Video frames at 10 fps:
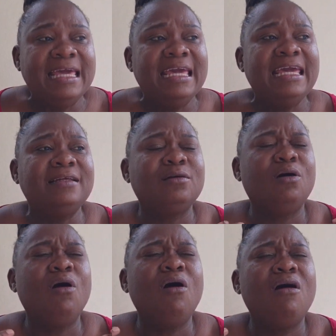it
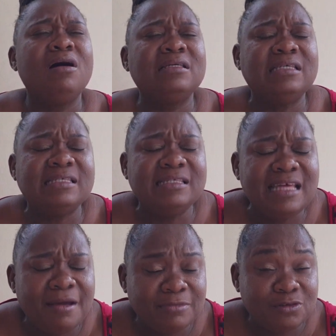causes
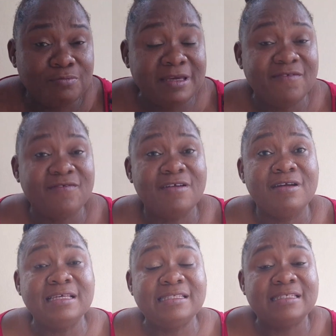them to be
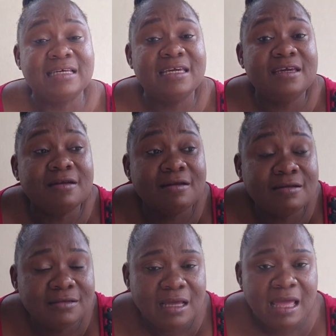very
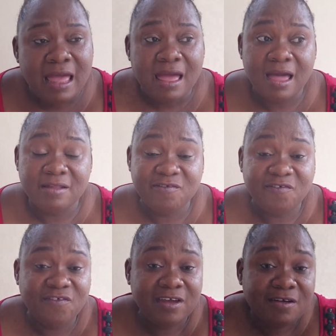scared and
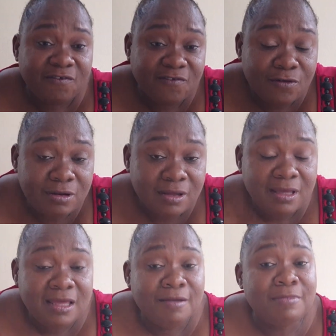fearful,
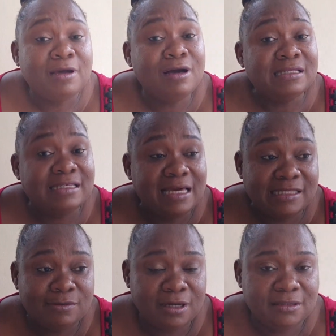because
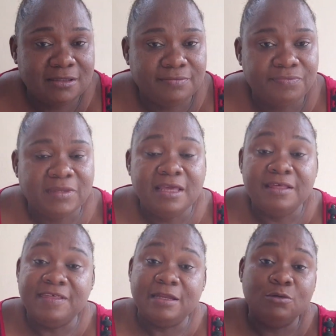guess what?
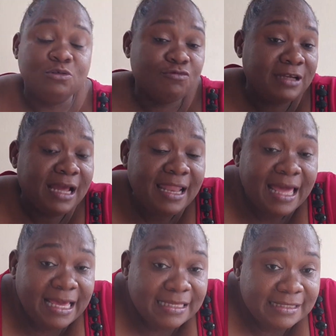They don't
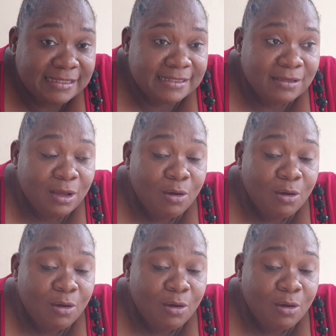realize